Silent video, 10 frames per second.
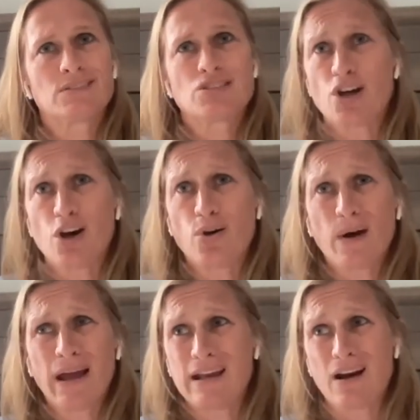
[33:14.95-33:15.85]

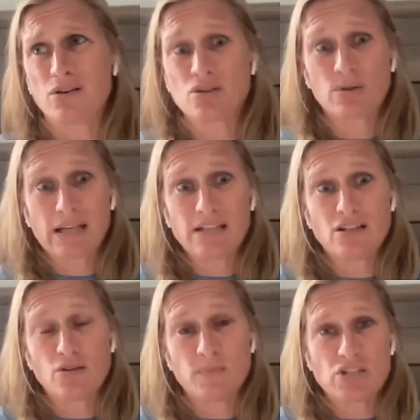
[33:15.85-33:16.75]
sew and also
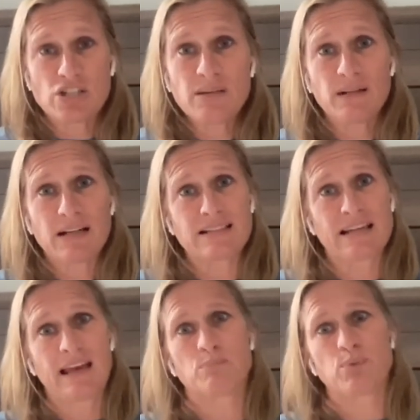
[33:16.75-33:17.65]
getting a new machine because
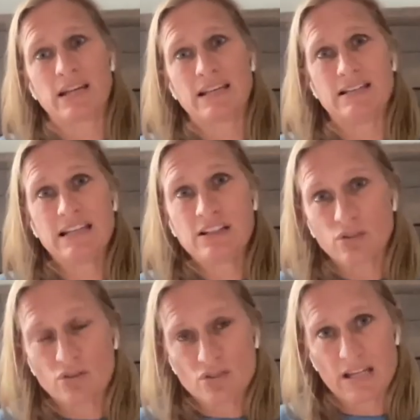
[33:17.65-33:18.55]
I kept breaking
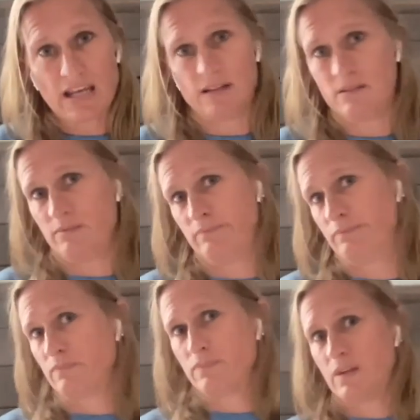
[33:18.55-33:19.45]
needles and
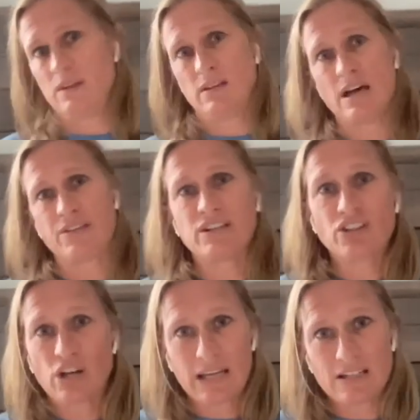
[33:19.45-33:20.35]

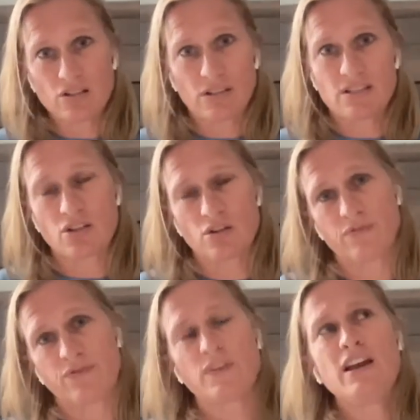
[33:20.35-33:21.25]
nothing could handle it. So
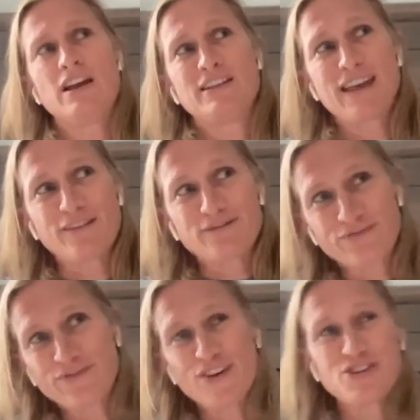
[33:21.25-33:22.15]
that
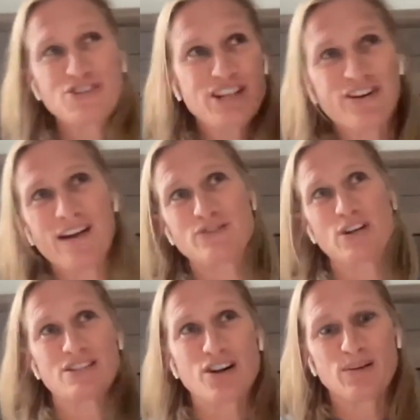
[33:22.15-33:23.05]
first year
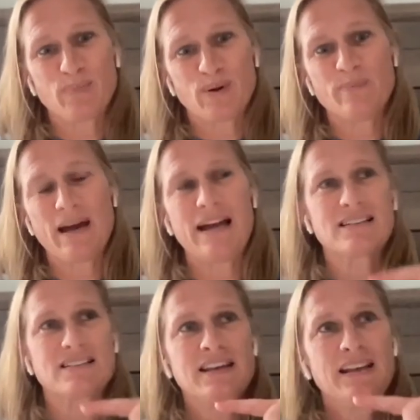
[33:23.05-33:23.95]
after I started burn
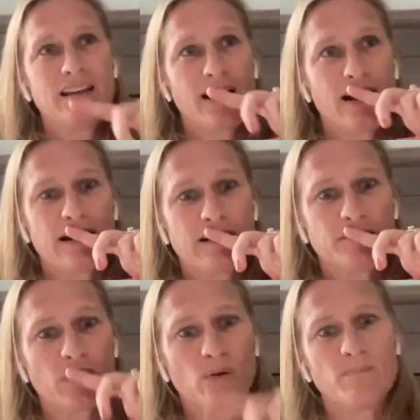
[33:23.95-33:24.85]
bags,
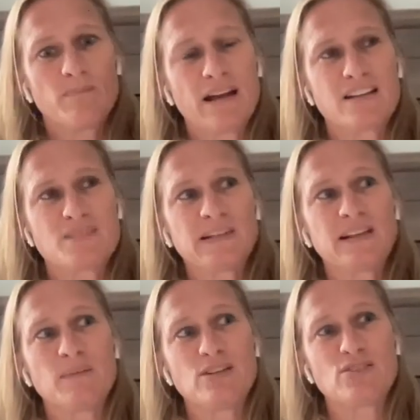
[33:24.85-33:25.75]
my husband
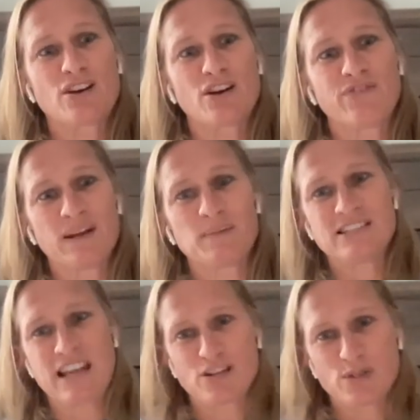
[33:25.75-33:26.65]
let me use our
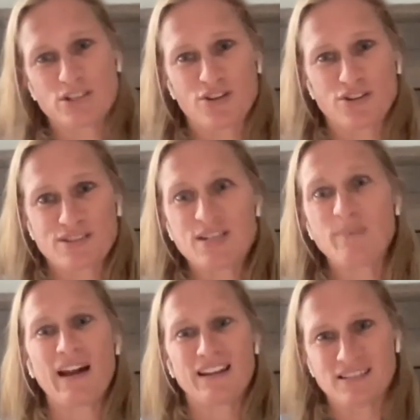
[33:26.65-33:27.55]
family tax returns to
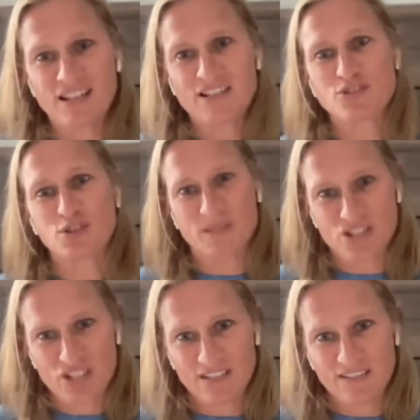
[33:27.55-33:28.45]
buy an industrial
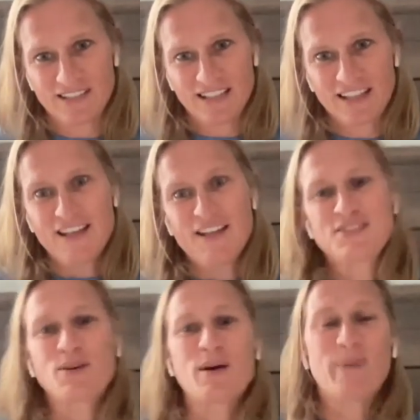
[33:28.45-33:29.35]
machine.
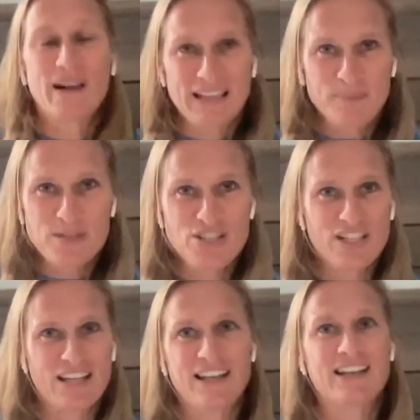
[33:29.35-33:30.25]
So I bought that
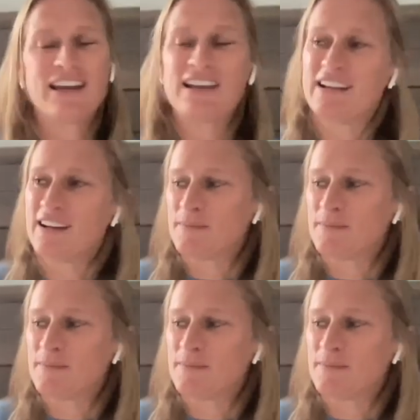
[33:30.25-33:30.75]
machine and